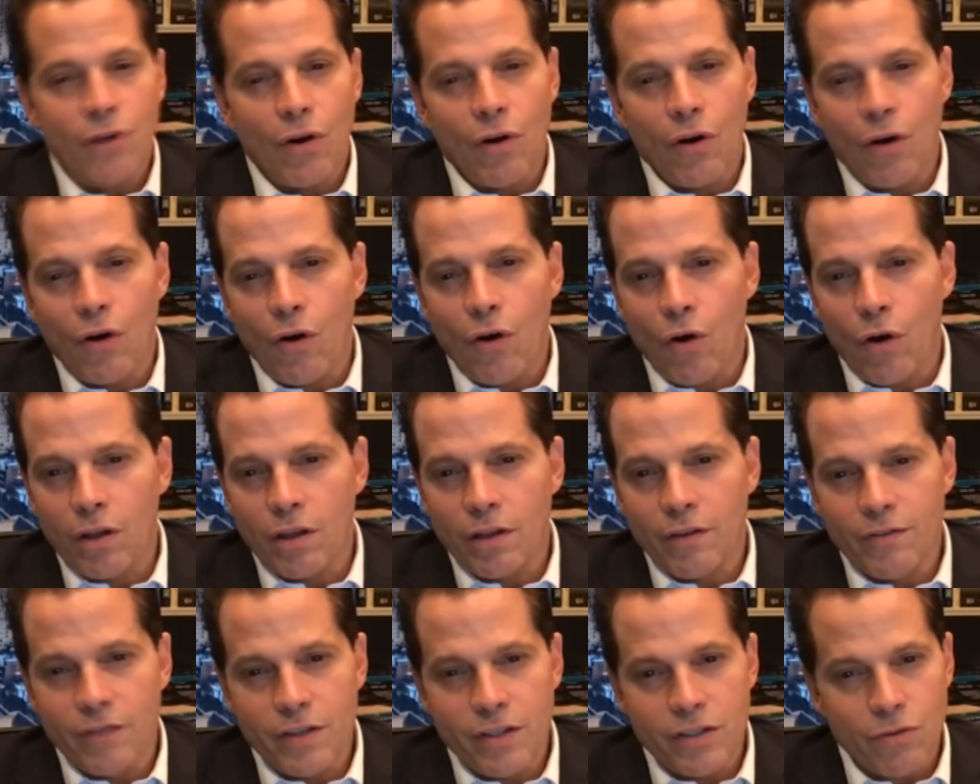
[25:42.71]
all
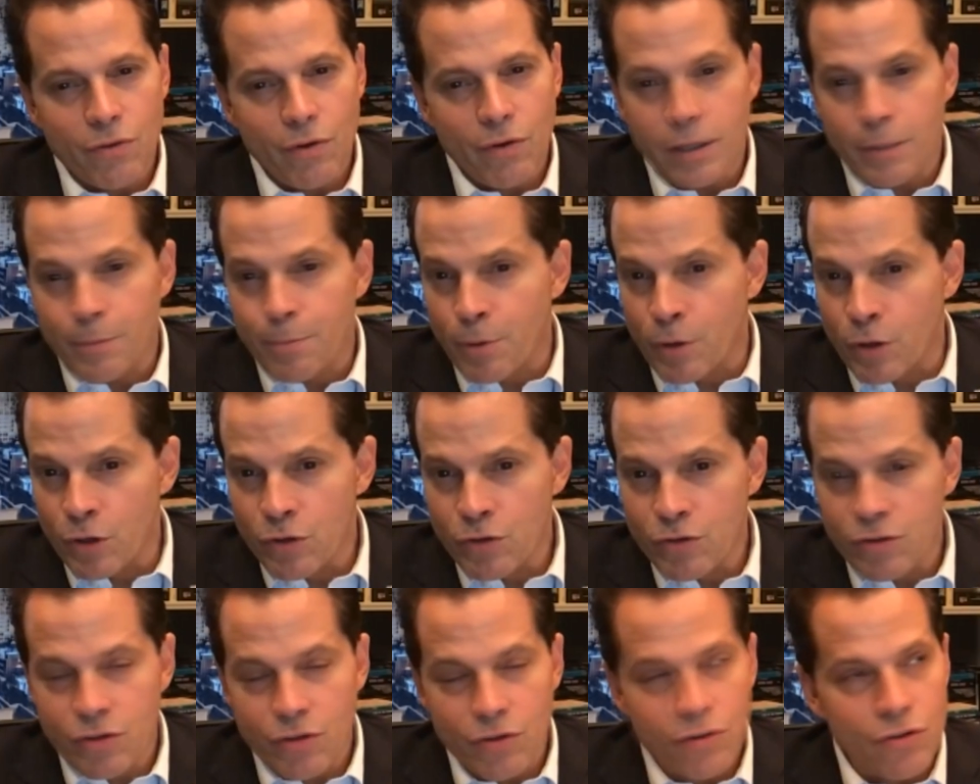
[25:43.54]
of these great, the
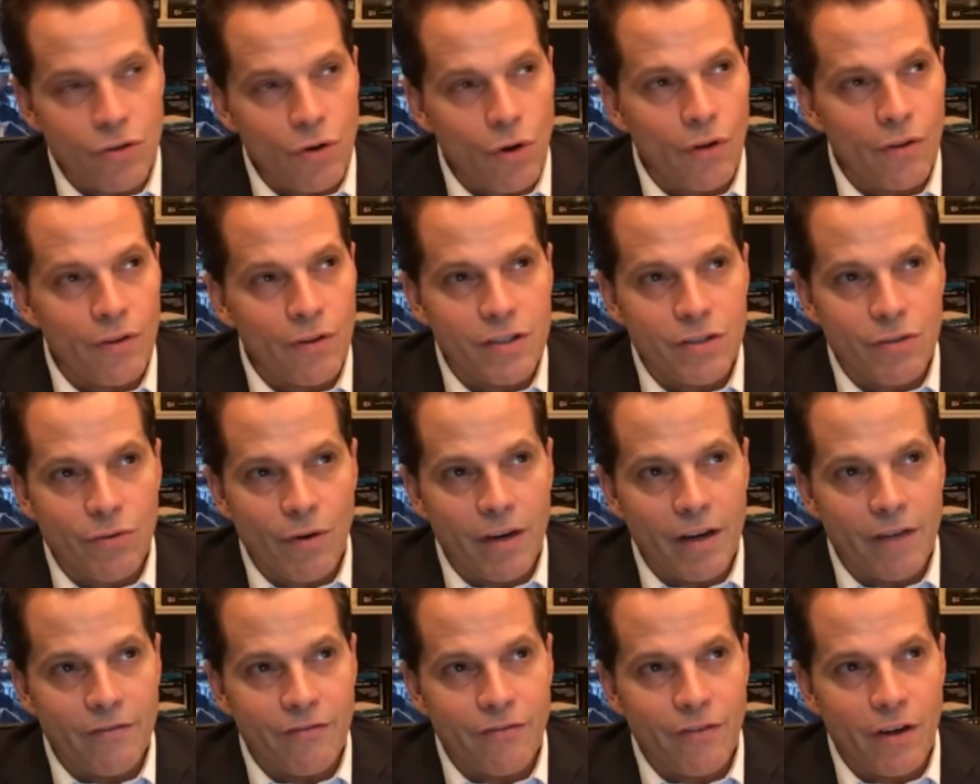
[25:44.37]
producers, all these
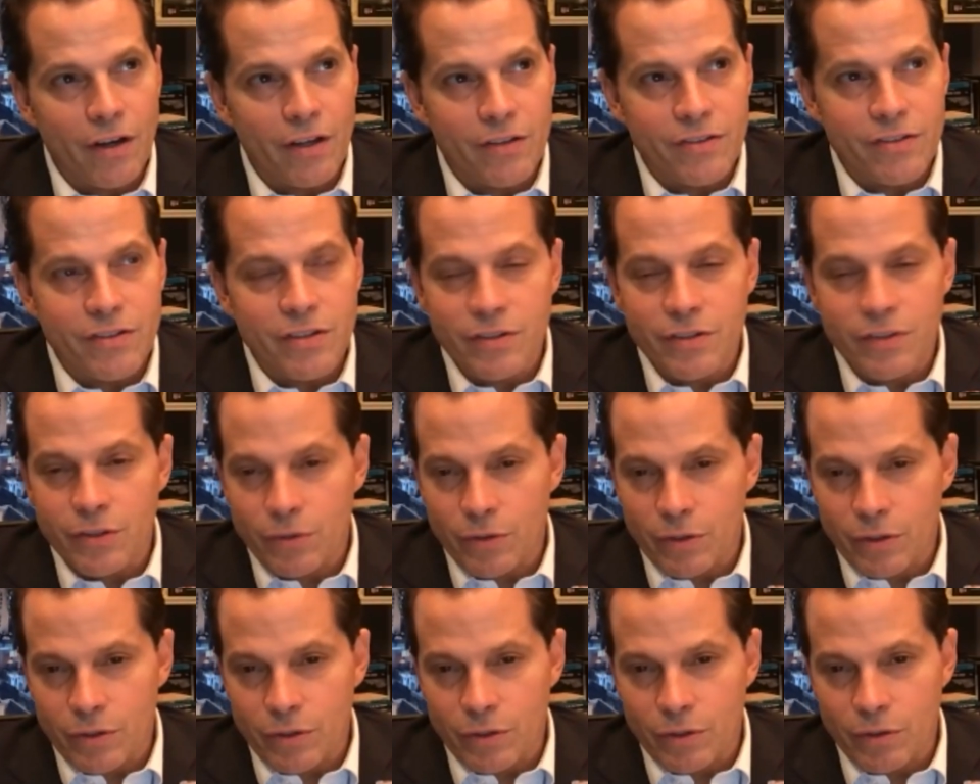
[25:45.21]
great fun
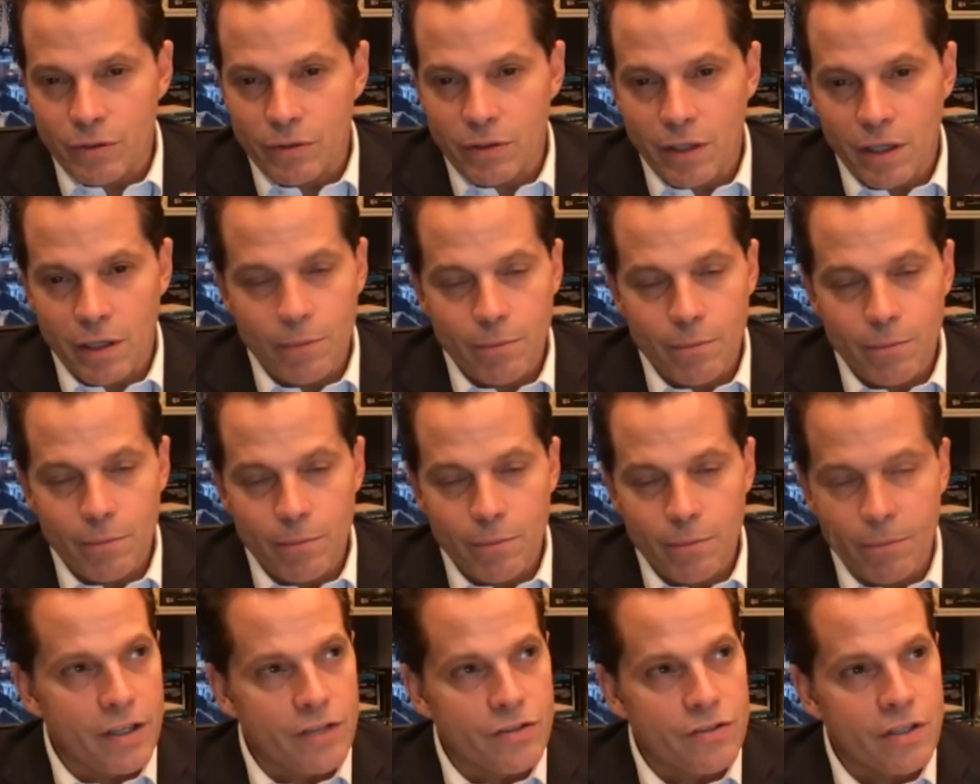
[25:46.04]
satirical
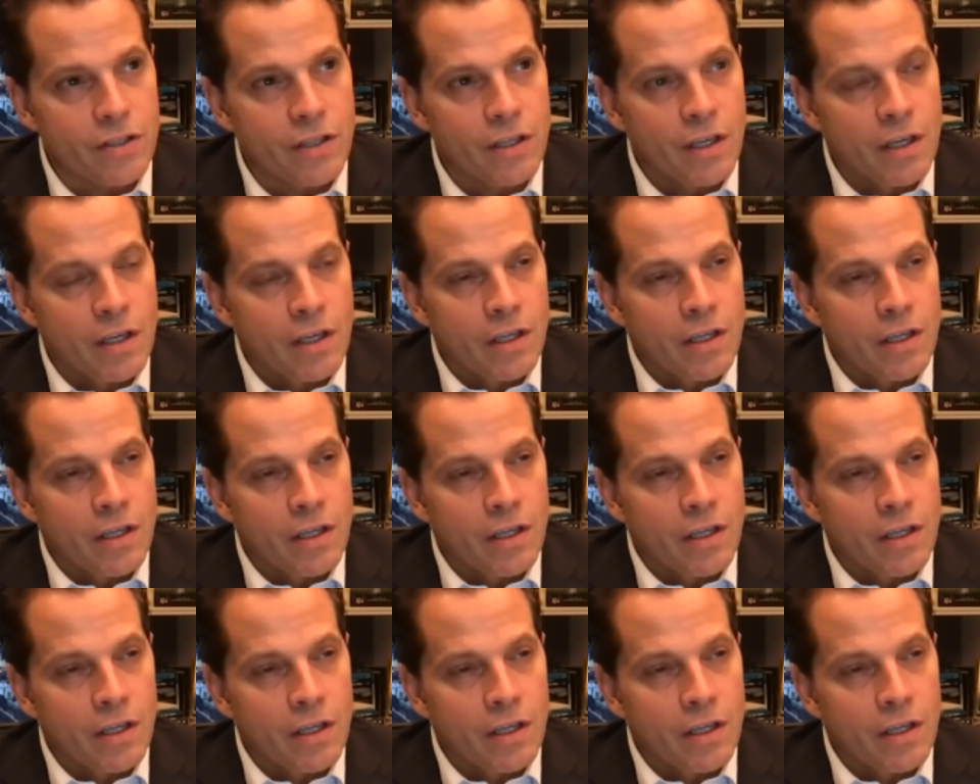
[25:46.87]
movies.